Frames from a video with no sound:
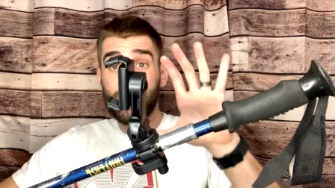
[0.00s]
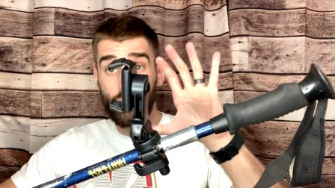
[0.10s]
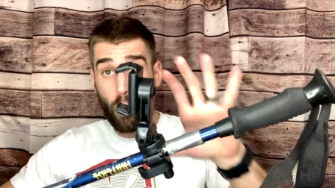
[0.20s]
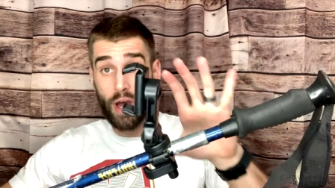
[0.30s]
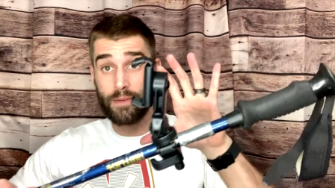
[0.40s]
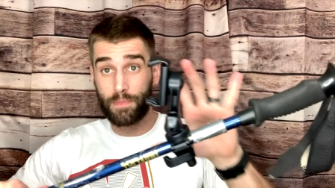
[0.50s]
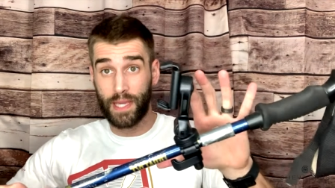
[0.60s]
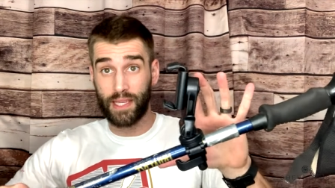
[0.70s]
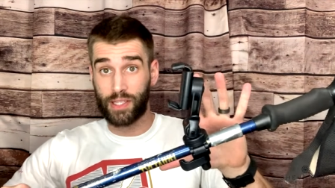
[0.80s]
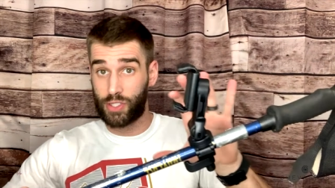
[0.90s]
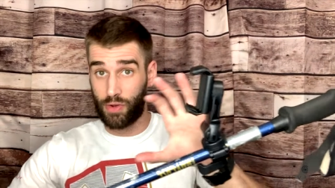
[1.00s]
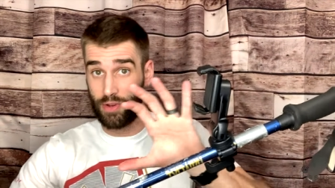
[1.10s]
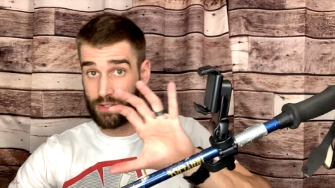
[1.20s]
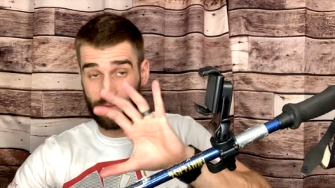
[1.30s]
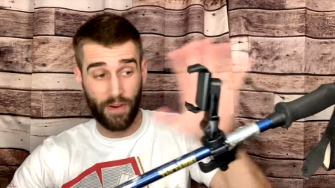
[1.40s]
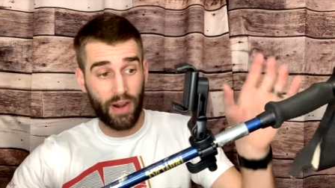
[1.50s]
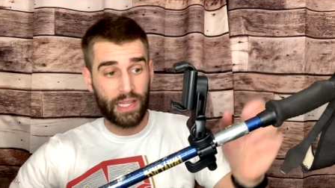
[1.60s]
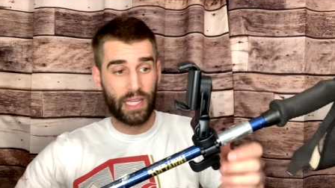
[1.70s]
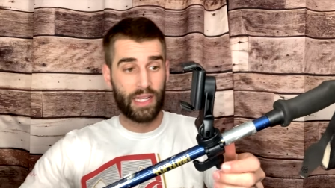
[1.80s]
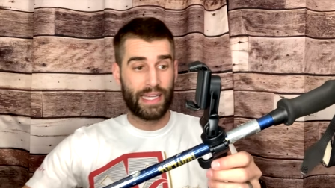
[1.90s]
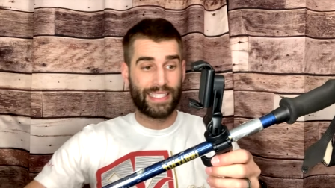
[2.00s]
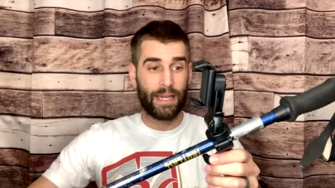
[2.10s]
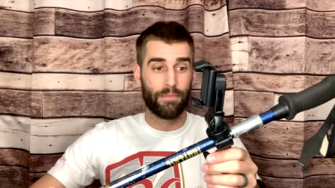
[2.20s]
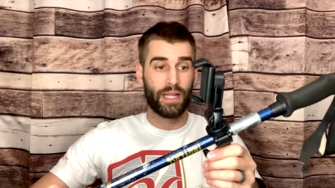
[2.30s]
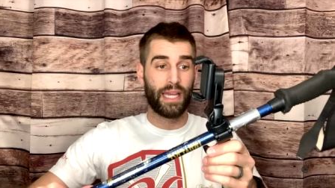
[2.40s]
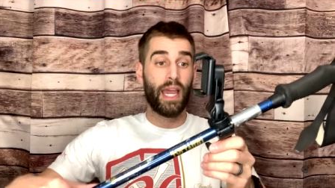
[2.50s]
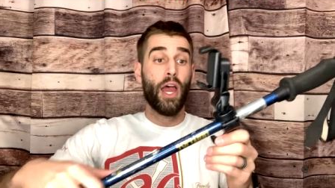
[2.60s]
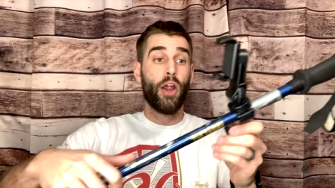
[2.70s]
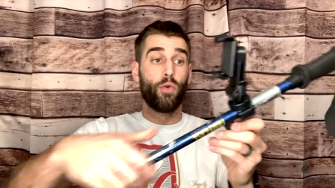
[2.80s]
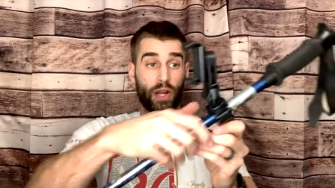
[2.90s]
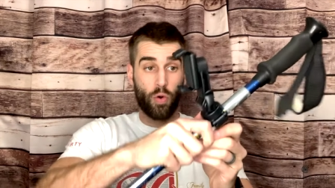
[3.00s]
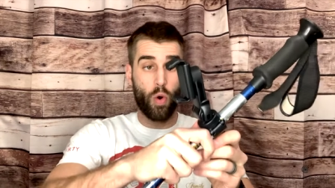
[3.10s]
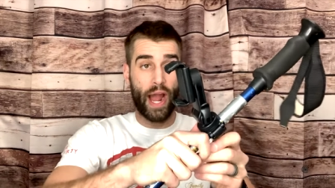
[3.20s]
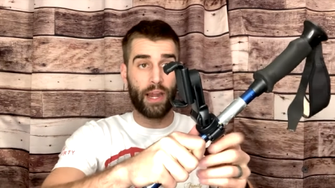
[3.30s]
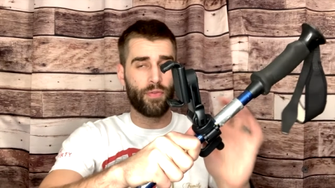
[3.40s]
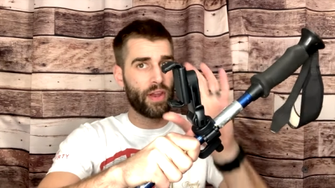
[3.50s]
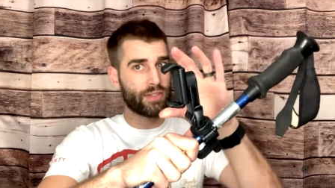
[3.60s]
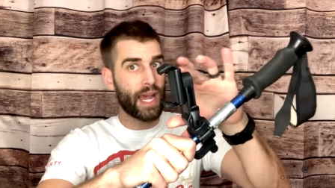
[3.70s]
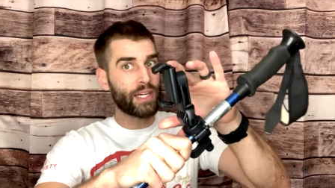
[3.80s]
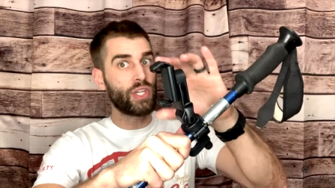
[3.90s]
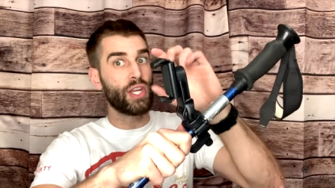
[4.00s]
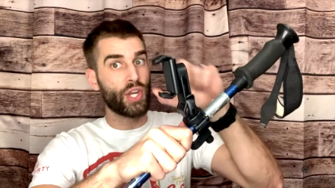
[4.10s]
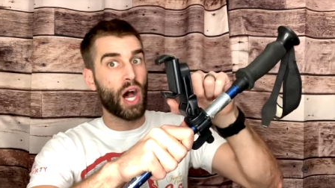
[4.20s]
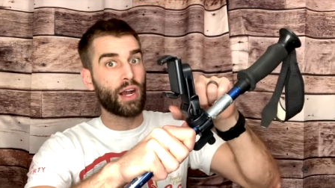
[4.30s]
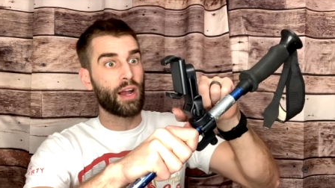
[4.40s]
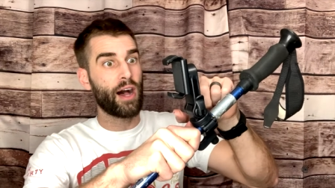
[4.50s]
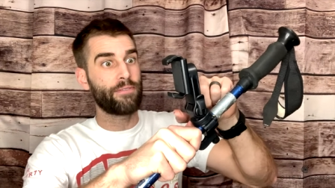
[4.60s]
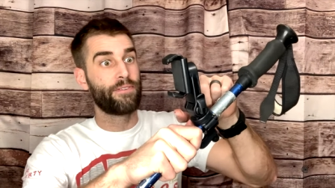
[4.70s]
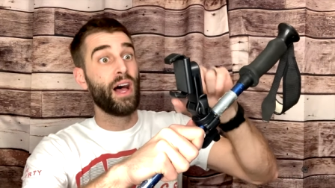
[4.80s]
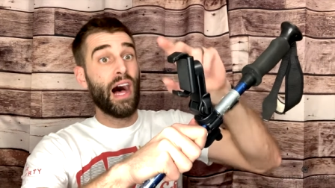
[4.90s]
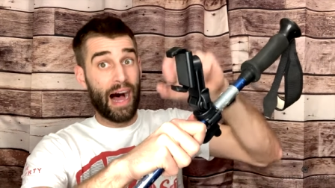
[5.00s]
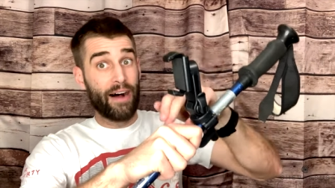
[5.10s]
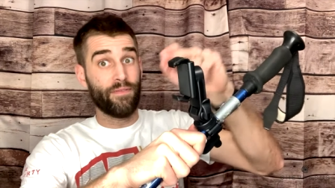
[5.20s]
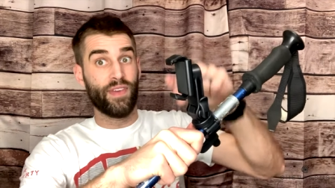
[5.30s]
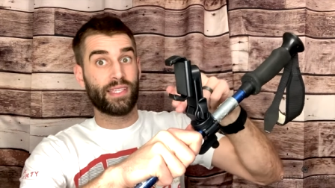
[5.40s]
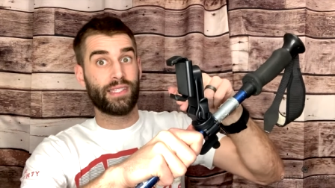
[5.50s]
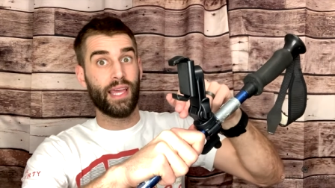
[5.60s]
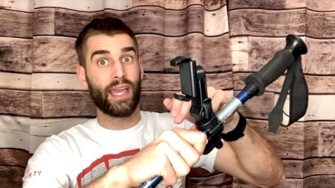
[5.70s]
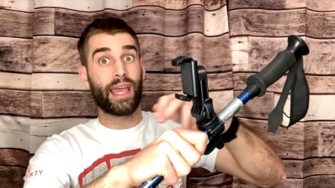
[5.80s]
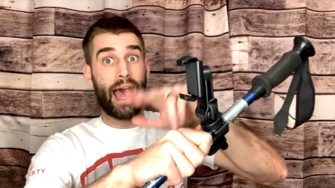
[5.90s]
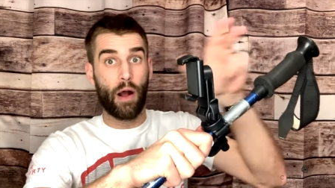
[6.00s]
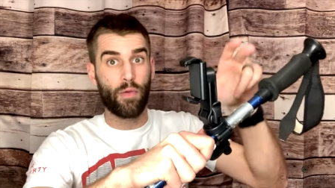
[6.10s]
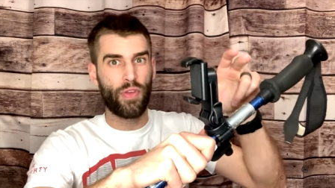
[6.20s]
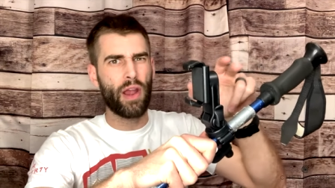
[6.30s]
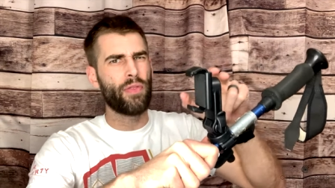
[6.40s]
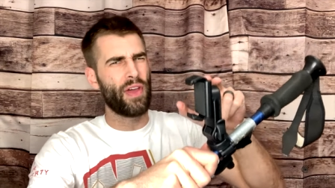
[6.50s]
as one piece, so there's very little assembly required. There's actually a knockoff of this thing out there